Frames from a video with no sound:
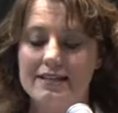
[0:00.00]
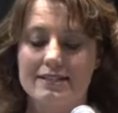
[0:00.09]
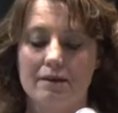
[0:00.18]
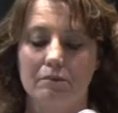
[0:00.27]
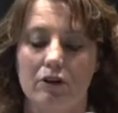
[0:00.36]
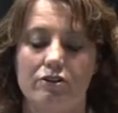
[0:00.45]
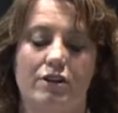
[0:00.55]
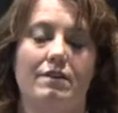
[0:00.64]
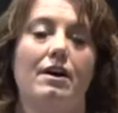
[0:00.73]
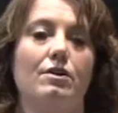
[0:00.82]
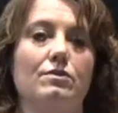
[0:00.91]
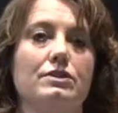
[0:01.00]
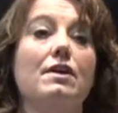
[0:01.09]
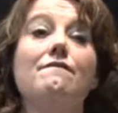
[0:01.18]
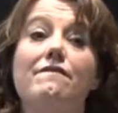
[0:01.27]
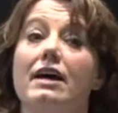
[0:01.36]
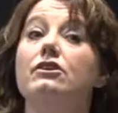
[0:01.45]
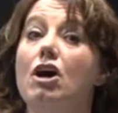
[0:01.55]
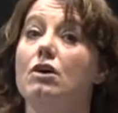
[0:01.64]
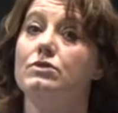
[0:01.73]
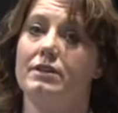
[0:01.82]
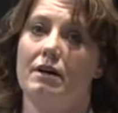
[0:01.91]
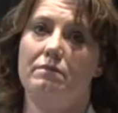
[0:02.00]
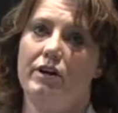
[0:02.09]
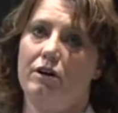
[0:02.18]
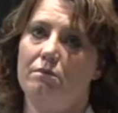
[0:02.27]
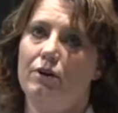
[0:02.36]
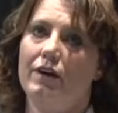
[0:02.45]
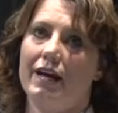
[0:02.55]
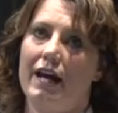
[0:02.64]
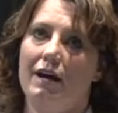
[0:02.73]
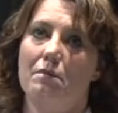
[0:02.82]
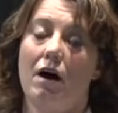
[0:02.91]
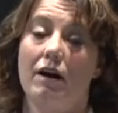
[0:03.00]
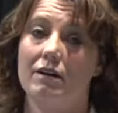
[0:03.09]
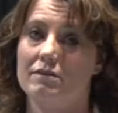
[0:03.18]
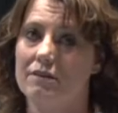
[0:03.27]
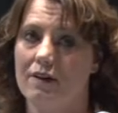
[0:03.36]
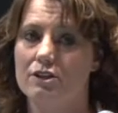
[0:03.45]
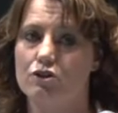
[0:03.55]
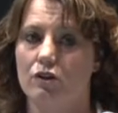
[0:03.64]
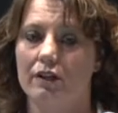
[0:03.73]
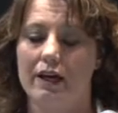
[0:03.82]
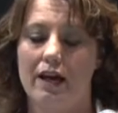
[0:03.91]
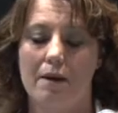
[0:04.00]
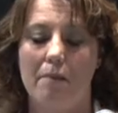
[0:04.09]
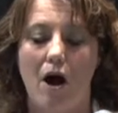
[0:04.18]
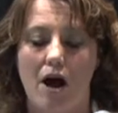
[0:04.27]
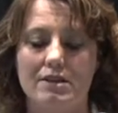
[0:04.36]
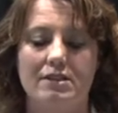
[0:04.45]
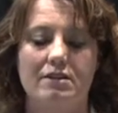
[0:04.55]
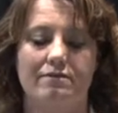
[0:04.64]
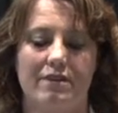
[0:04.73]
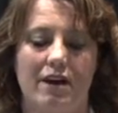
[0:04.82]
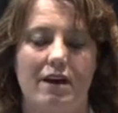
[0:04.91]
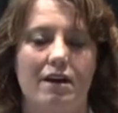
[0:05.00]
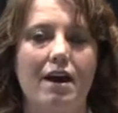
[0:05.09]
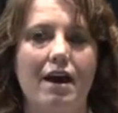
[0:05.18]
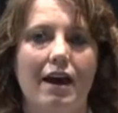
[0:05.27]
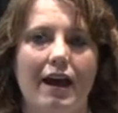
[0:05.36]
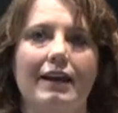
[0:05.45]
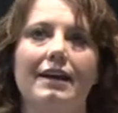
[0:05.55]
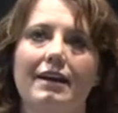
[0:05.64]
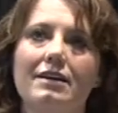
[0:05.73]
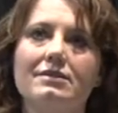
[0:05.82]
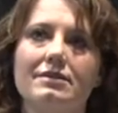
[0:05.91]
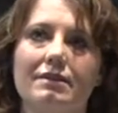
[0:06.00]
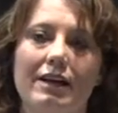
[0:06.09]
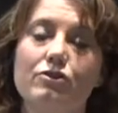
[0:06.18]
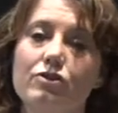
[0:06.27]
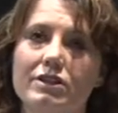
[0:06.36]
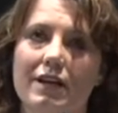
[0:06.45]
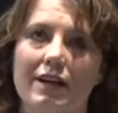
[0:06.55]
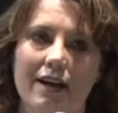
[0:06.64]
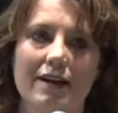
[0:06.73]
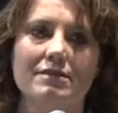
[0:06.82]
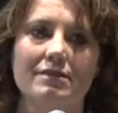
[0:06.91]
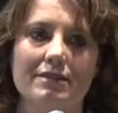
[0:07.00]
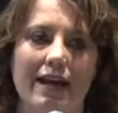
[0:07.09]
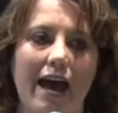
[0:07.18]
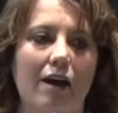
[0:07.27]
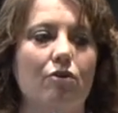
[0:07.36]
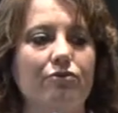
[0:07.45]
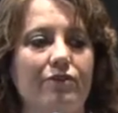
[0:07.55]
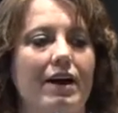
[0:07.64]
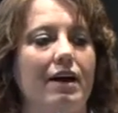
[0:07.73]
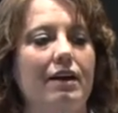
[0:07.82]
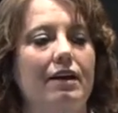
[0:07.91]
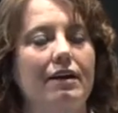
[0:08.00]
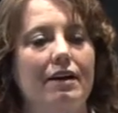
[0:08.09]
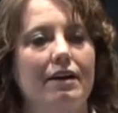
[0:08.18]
similar to those fed no subtherapeutic antibiotics, so that's really a positive thing. And it is interesting, yes, the cattle fed